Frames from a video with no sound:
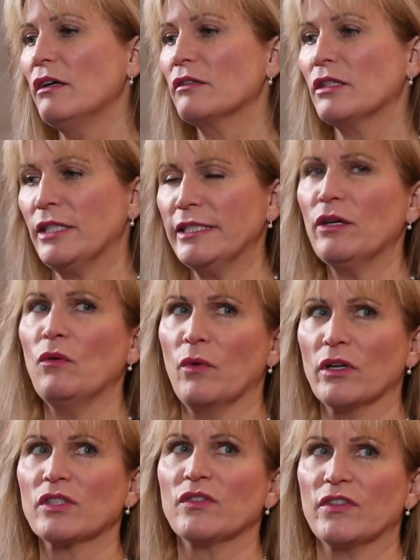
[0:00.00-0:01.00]
Clio
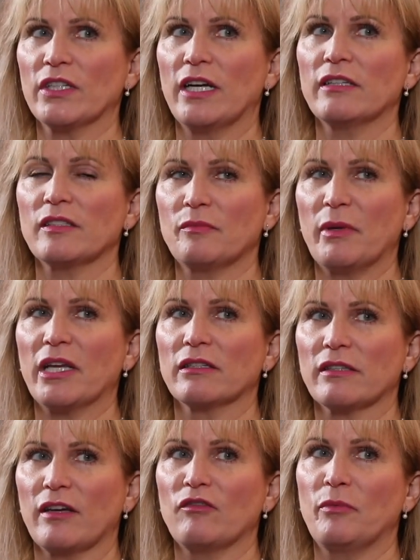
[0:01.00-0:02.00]
works for us
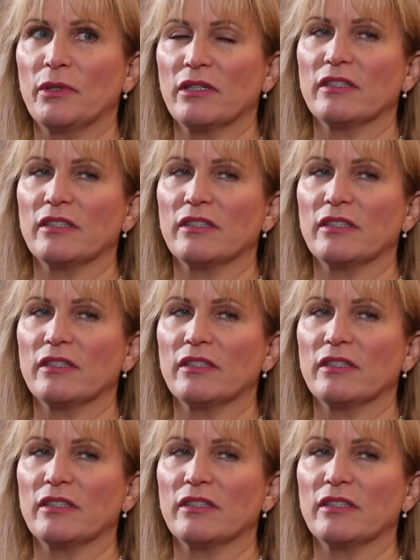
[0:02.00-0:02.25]
because I've put